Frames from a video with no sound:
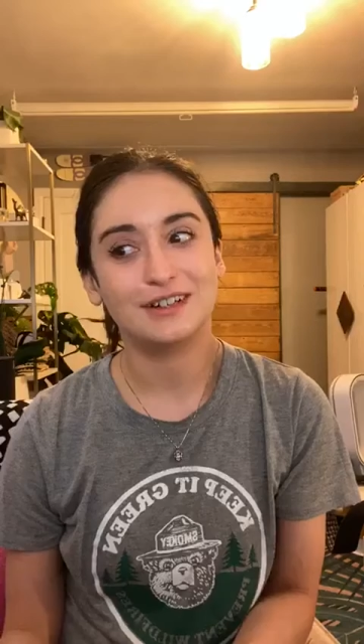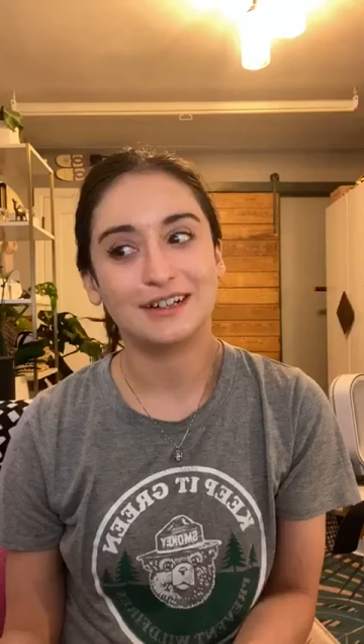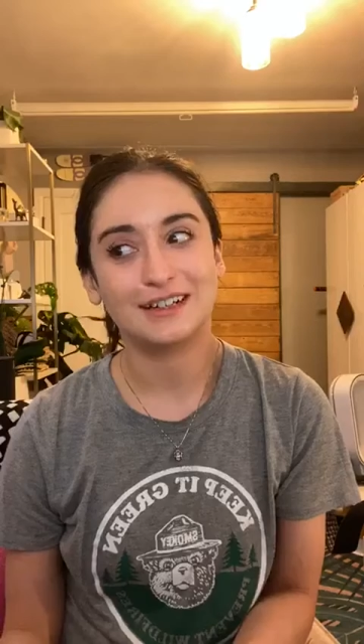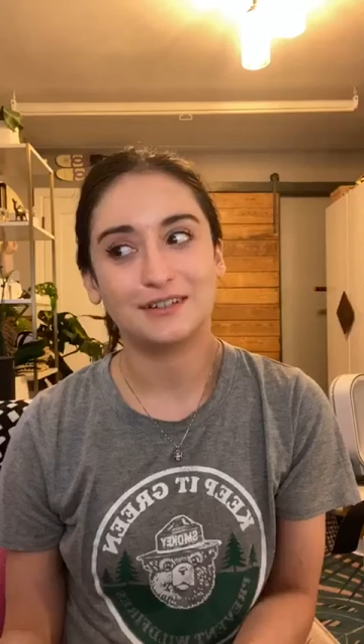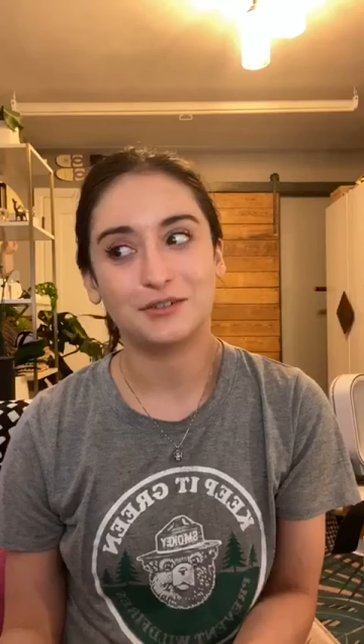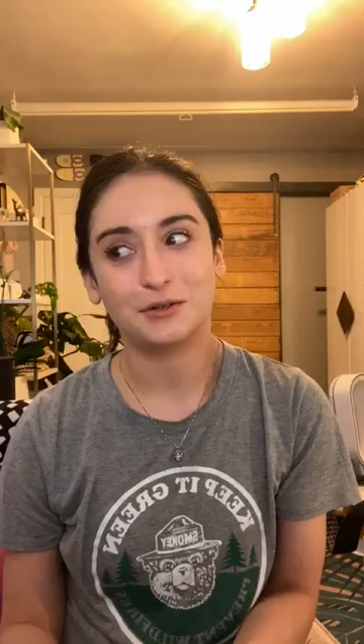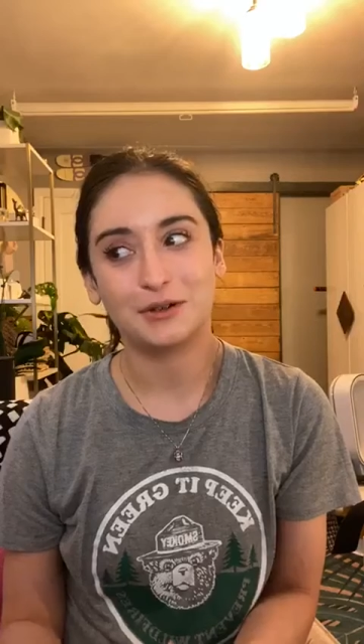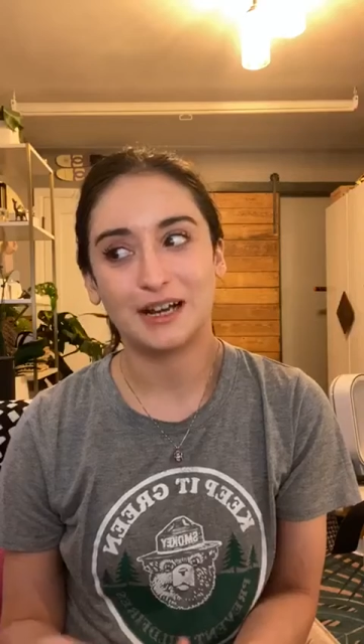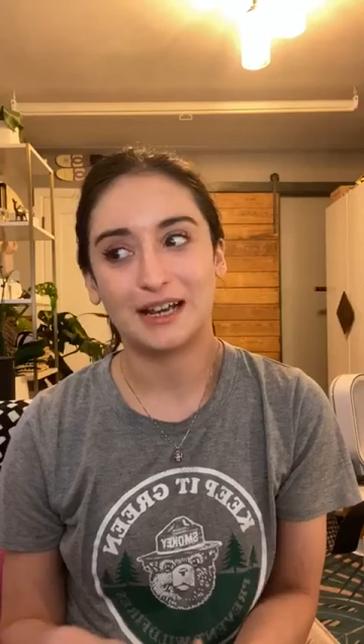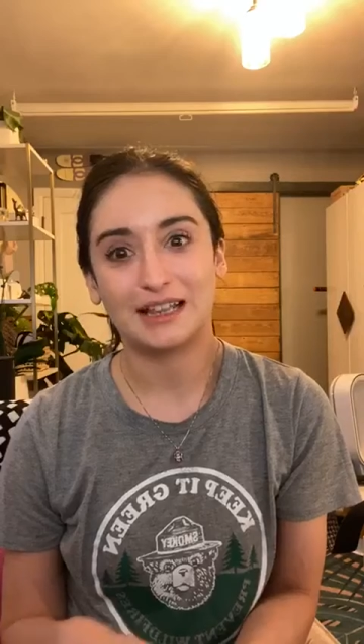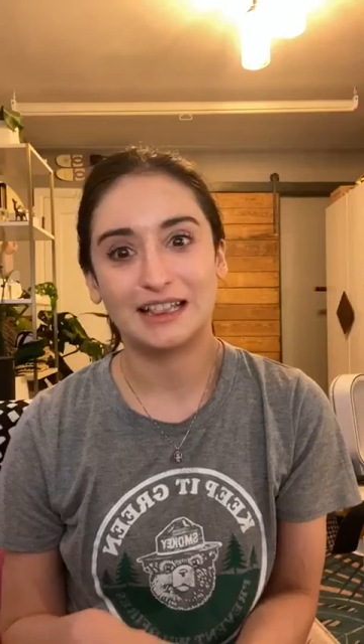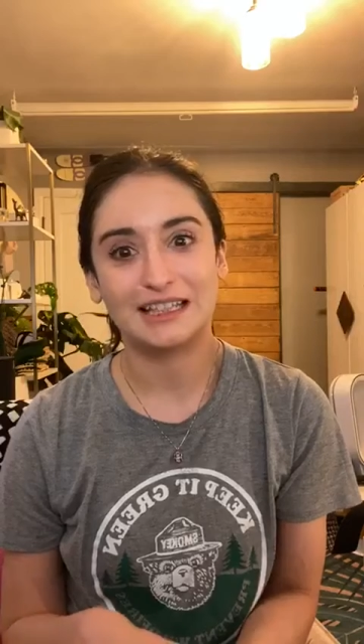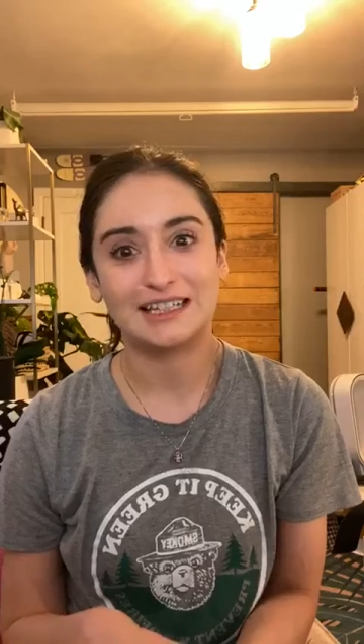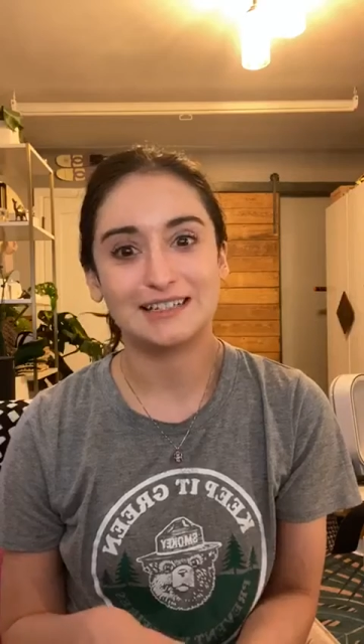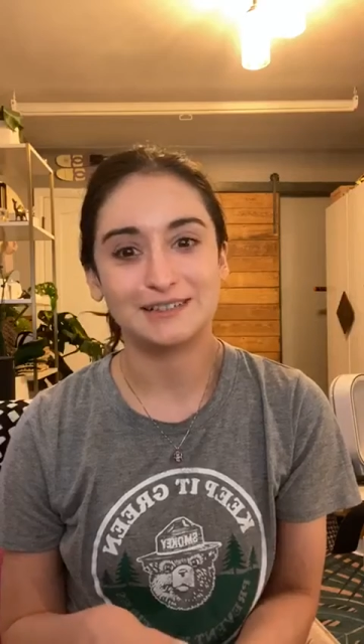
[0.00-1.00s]
a giveaway
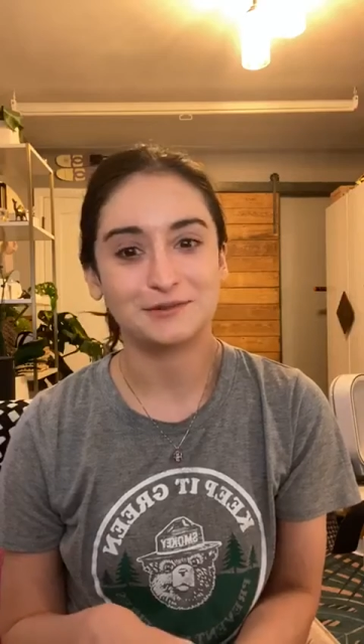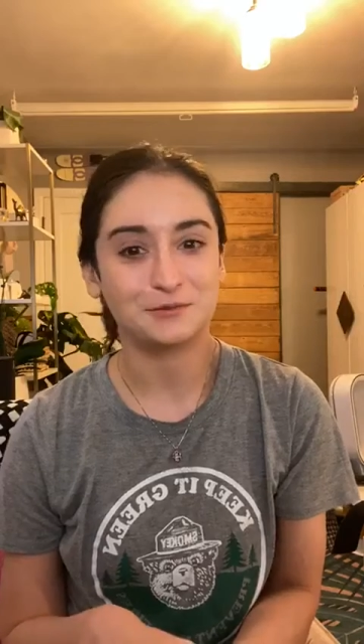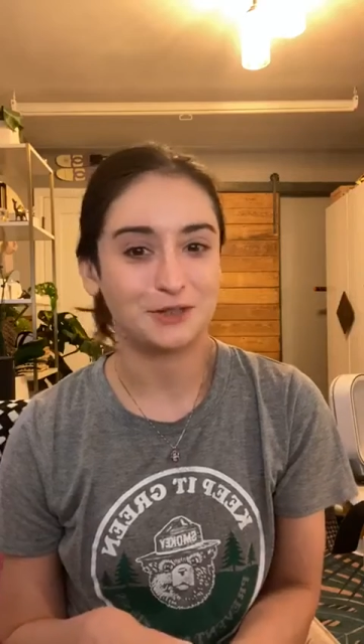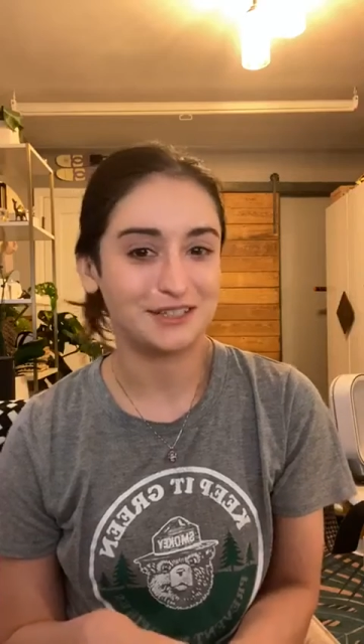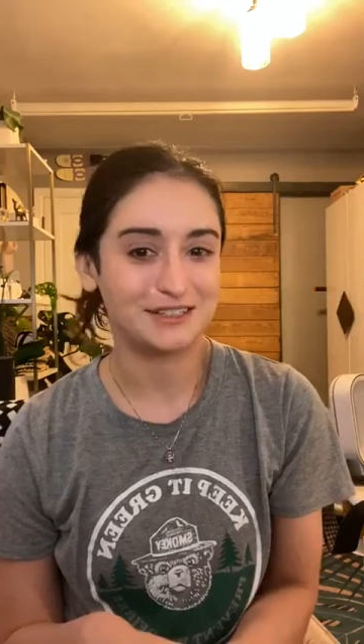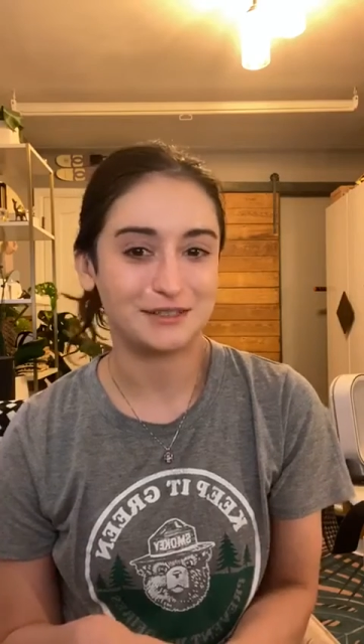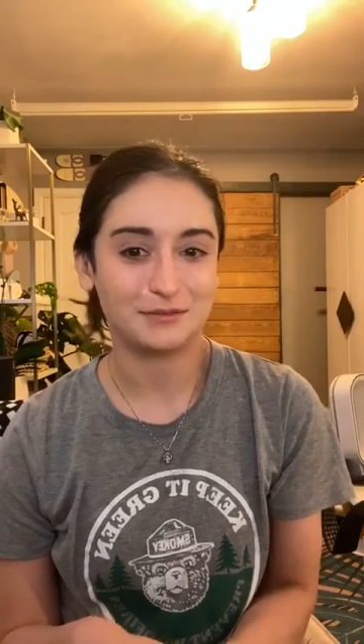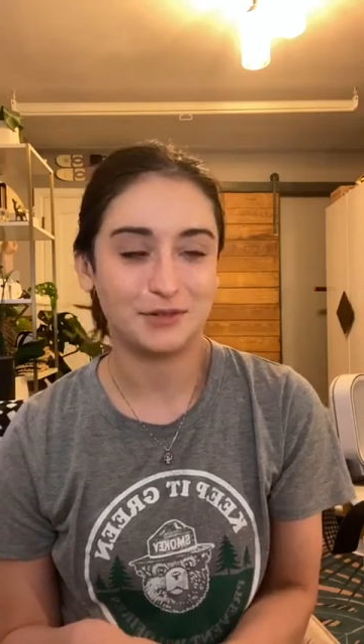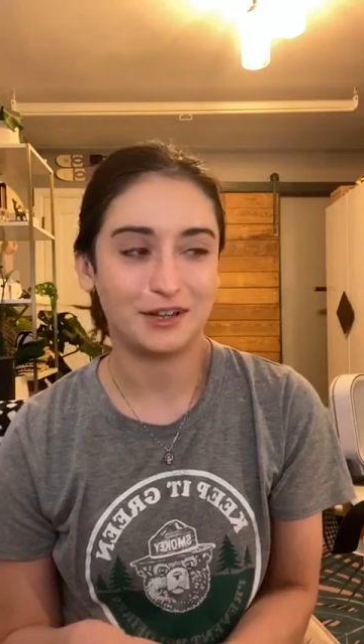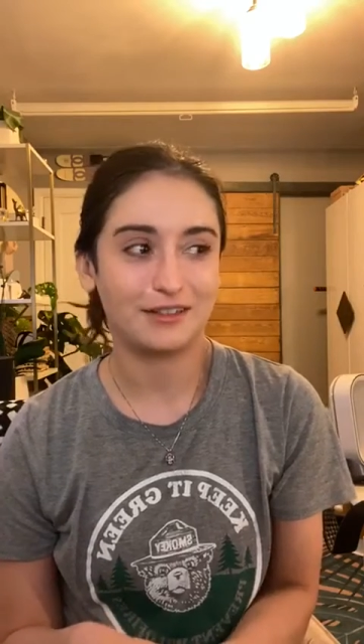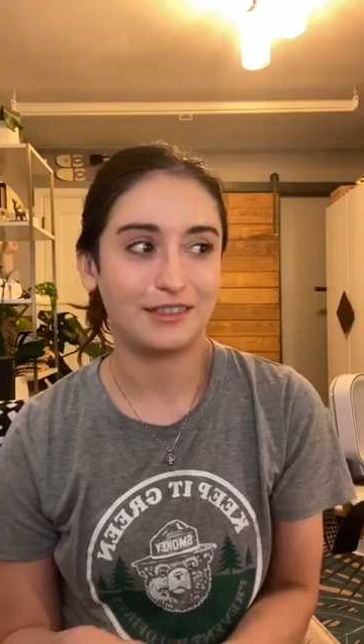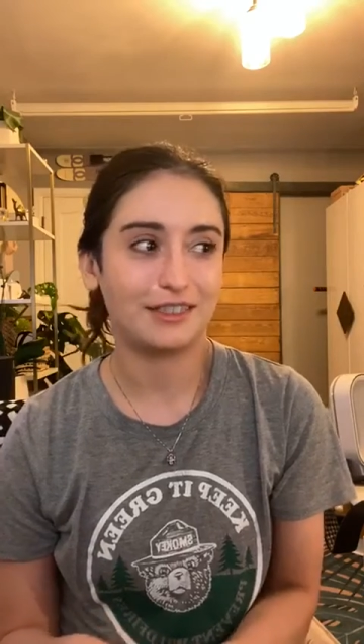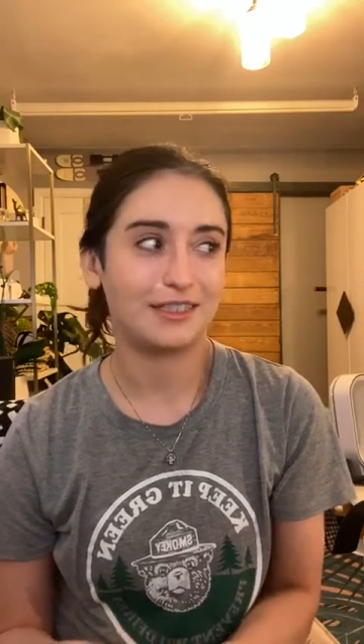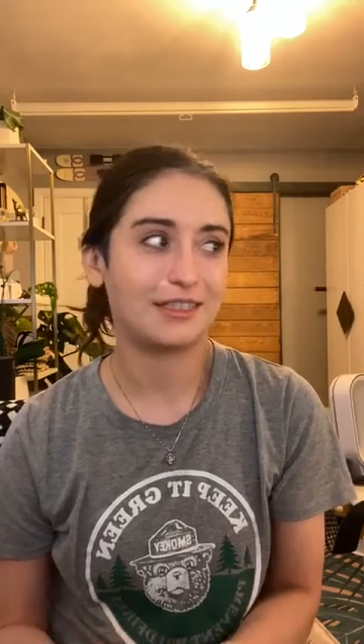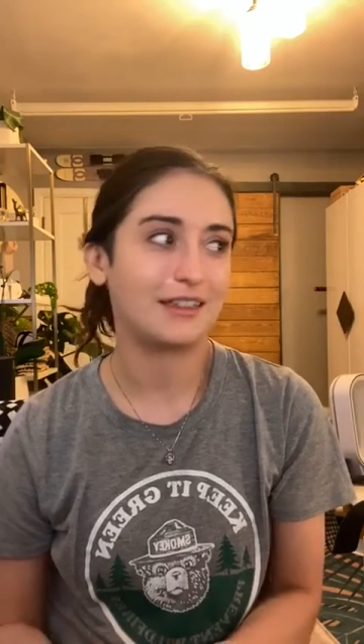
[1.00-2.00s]
at least once a
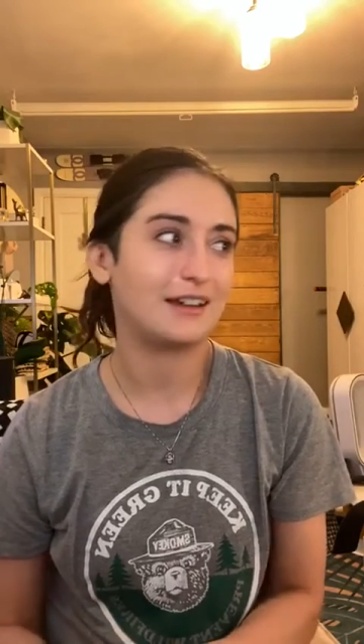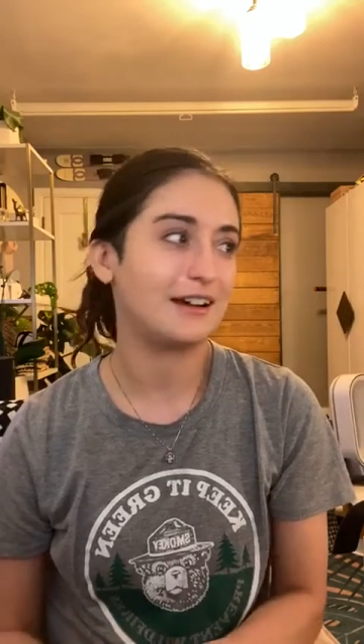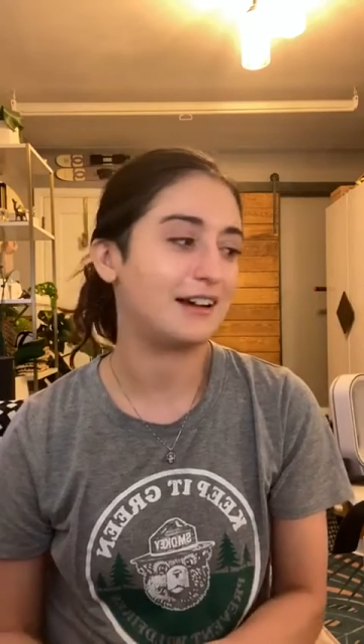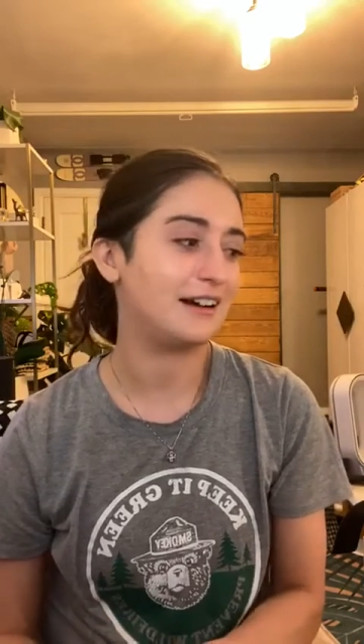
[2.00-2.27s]
month.